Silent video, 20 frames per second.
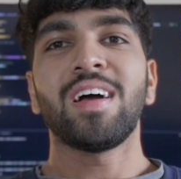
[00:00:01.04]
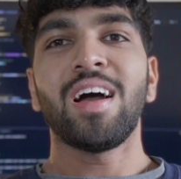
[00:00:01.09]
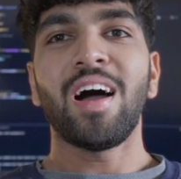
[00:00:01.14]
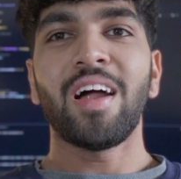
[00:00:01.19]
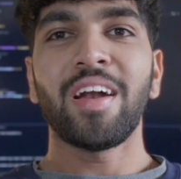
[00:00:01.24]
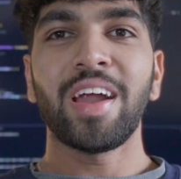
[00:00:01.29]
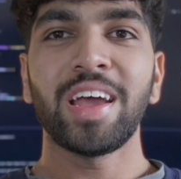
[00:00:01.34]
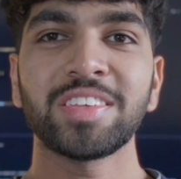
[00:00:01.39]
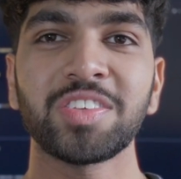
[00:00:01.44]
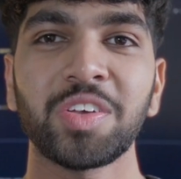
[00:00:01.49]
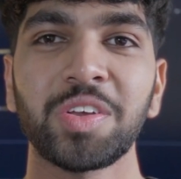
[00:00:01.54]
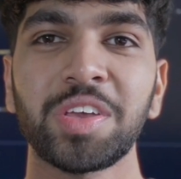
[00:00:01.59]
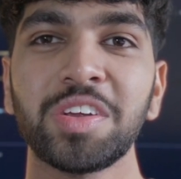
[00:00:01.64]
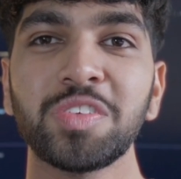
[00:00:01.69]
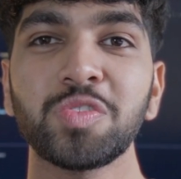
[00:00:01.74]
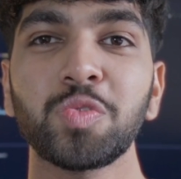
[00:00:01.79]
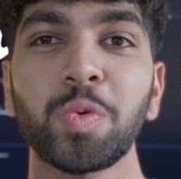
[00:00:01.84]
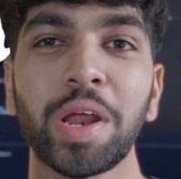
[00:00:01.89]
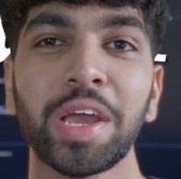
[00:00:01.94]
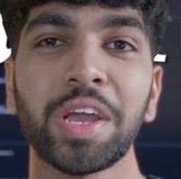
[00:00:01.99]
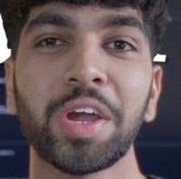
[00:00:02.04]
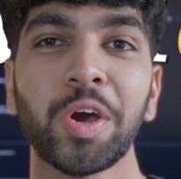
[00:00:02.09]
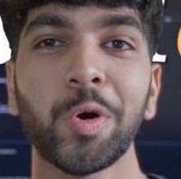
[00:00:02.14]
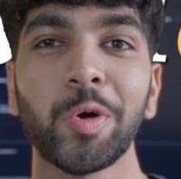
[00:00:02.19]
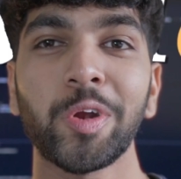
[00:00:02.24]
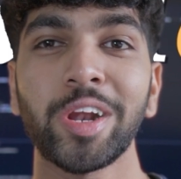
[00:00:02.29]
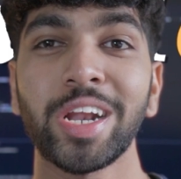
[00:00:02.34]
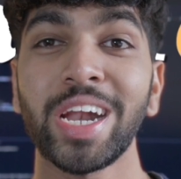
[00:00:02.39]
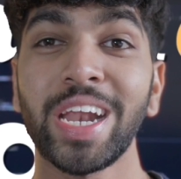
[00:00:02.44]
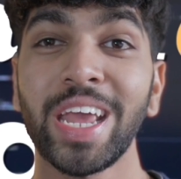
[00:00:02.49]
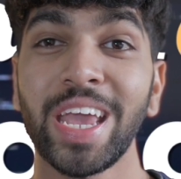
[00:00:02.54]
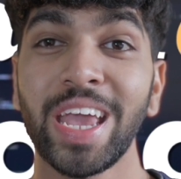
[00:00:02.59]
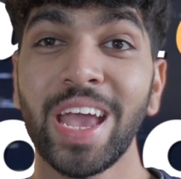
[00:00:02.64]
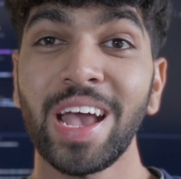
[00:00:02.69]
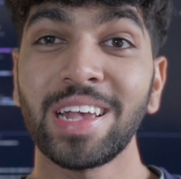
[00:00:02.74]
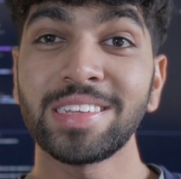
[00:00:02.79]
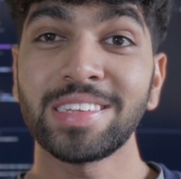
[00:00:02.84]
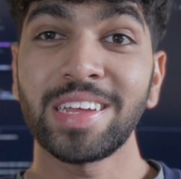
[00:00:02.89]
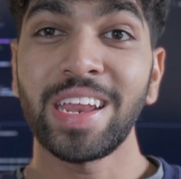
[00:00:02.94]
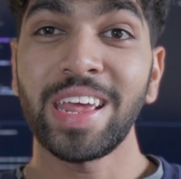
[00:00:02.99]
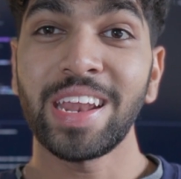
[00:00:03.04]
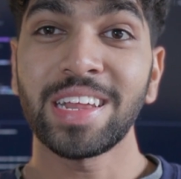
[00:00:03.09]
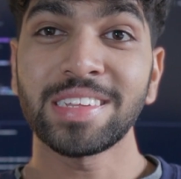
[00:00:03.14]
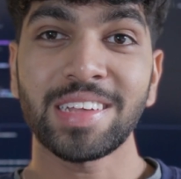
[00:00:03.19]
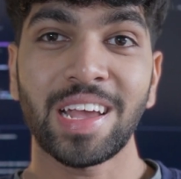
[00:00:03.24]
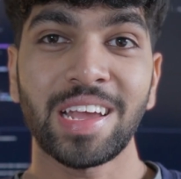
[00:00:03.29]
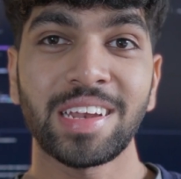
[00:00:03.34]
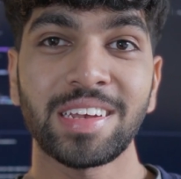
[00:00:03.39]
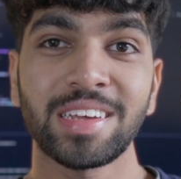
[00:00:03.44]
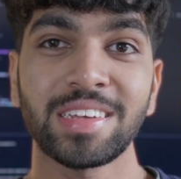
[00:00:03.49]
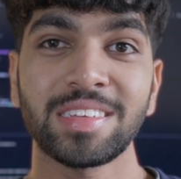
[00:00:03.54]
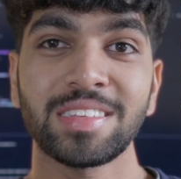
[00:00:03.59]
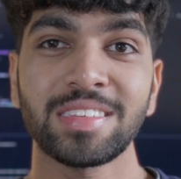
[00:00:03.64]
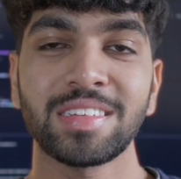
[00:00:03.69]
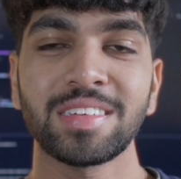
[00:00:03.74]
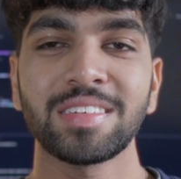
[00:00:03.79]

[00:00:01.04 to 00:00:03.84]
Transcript: All right, so here's what I code in a day as a data scientist.